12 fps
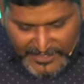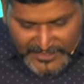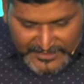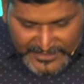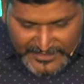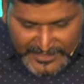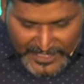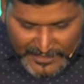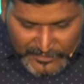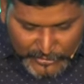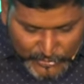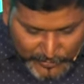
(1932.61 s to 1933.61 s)
divided the
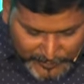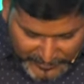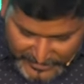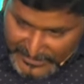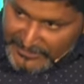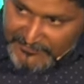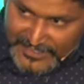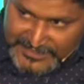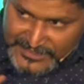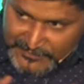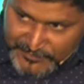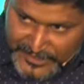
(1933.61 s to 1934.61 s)
entire group, the
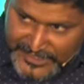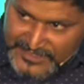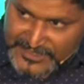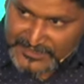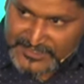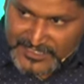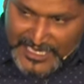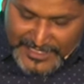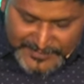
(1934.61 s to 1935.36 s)
Levites and priests and